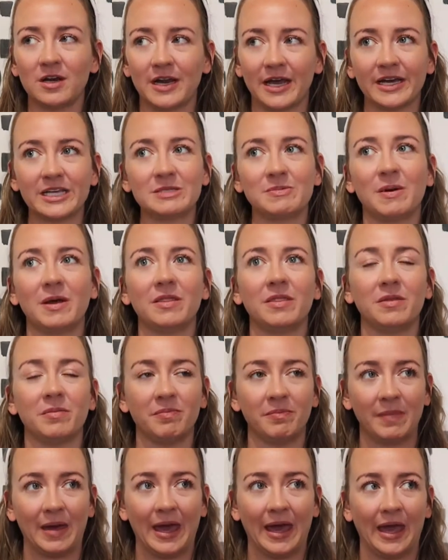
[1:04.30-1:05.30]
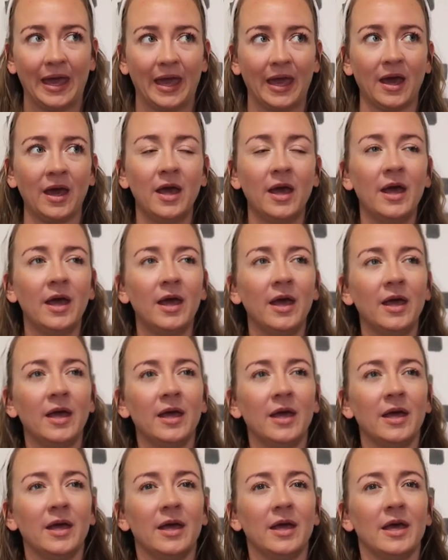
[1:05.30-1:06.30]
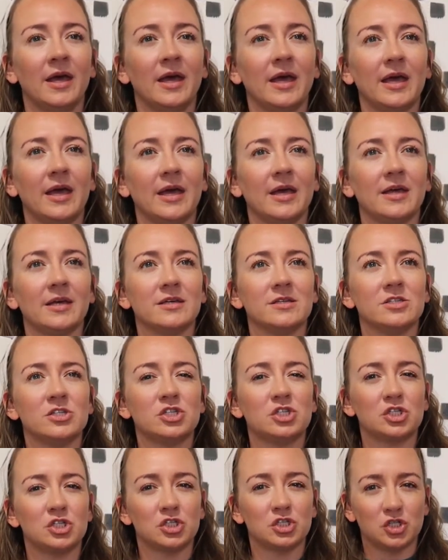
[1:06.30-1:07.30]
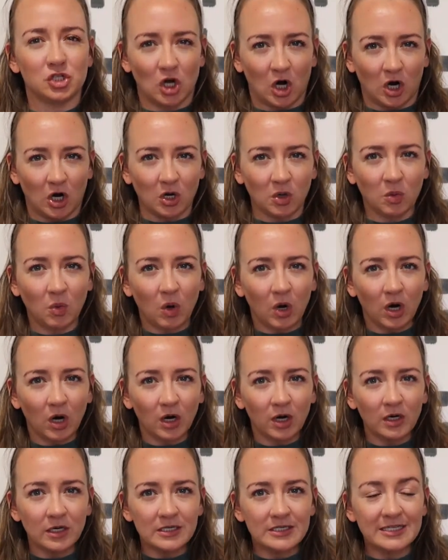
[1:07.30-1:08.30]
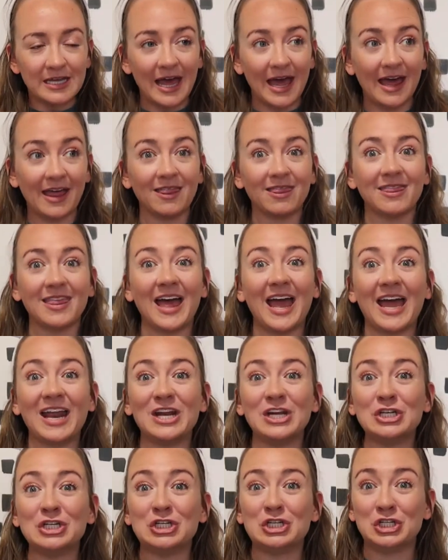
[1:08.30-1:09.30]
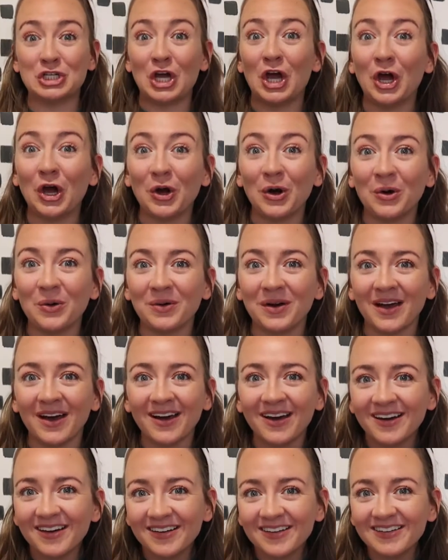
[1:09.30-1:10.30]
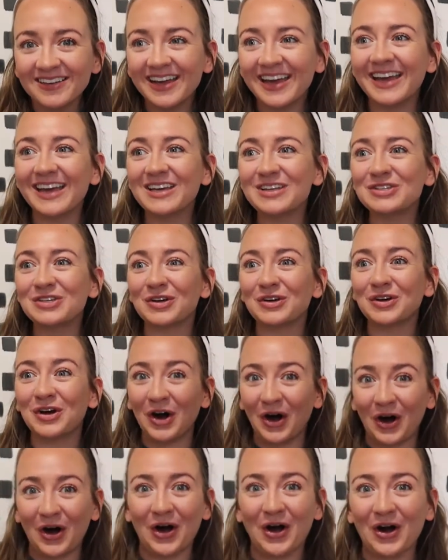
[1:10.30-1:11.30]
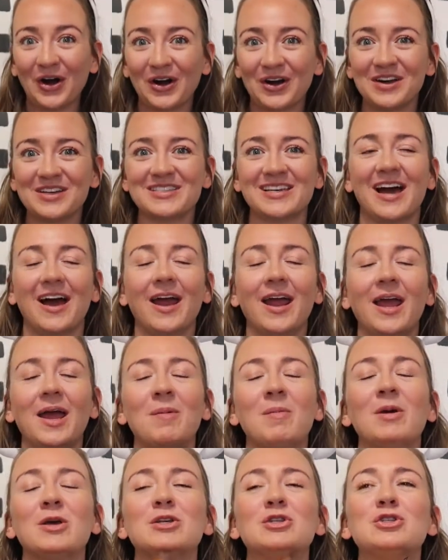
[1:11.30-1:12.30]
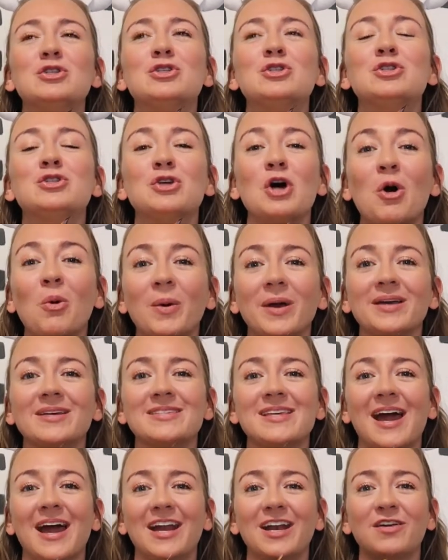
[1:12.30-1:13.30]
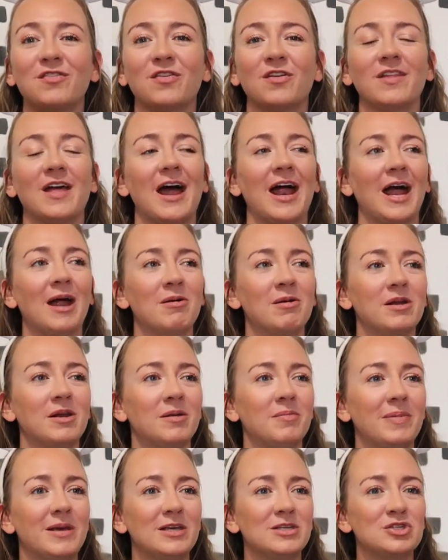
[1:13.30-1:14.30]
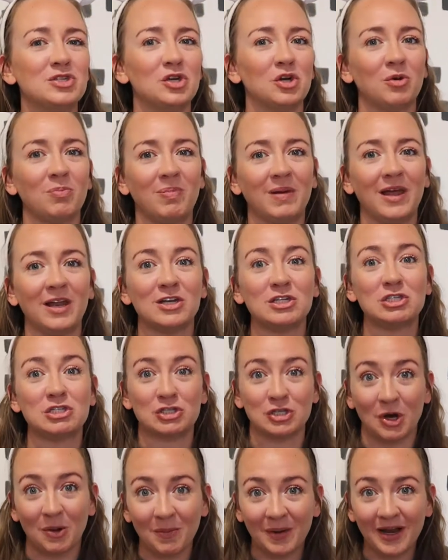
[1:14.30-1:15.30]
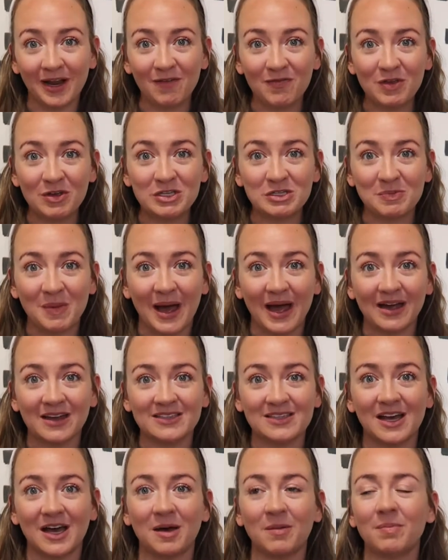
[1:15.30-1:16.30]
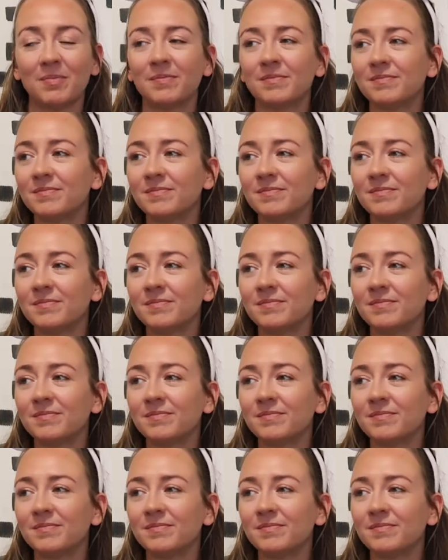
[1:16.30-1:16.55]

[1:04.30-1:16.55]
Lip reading: next month, May, is Star Wars, and then June is Cars. I am so excited for that. I'm gonna be scooping so many of those bags up.